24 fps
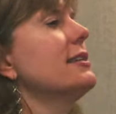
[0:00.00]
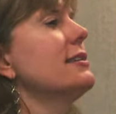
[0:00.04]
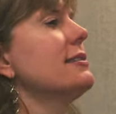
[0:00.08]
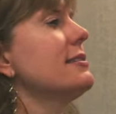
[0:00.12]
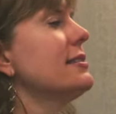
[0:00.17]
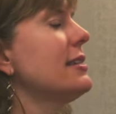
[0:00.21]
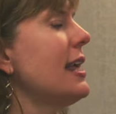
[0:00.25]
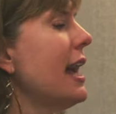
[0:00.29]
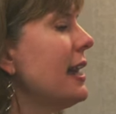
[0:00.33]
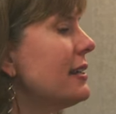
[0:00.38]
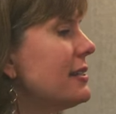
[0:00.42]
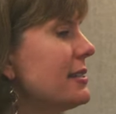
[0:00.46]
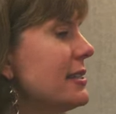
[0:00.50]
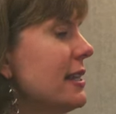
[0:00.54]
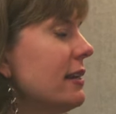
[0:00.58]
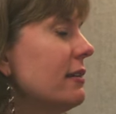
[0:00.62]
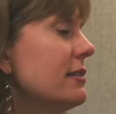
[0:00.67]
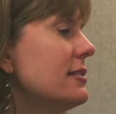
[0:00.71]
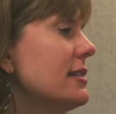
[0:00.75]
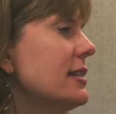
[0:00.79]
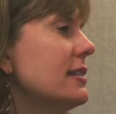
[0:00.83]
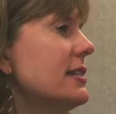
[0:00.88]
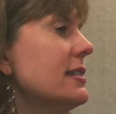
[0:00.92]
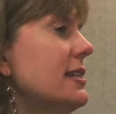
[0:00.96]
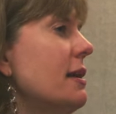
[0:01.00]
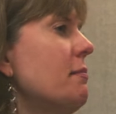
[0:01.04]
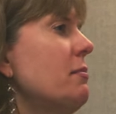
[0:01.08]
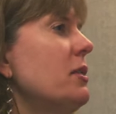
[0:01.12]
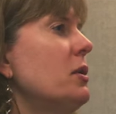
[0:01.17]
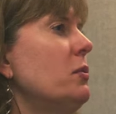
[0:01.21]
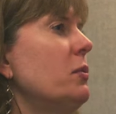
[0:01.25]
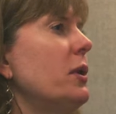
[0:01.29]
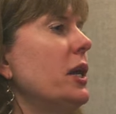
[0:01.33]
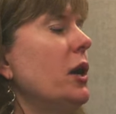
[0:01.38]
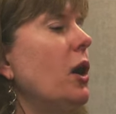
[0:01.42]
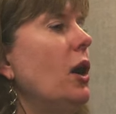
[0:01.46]
because that sounds like
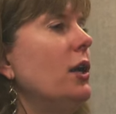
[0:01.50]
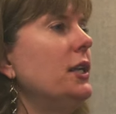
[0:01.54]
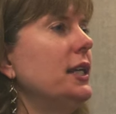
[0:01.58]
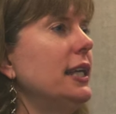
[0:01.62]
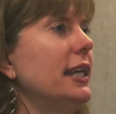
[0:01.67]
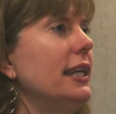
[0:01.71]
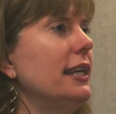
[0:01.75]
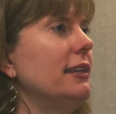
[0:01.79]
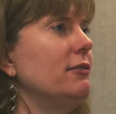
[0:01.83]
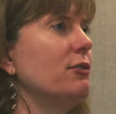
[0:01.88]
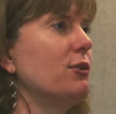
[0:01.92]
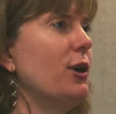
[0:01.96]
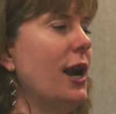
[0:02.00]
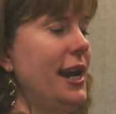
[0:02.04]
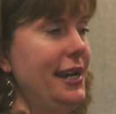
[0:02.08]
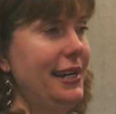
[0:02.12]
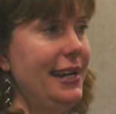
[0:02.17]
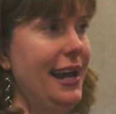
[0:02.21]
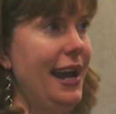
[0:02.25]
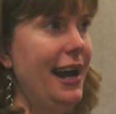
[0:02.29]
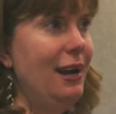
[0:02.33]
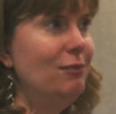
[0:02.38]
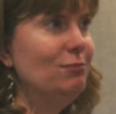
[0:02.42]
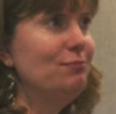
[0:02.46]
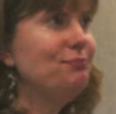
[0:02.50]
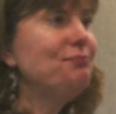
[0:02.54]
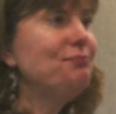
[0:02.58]
something we all need right now.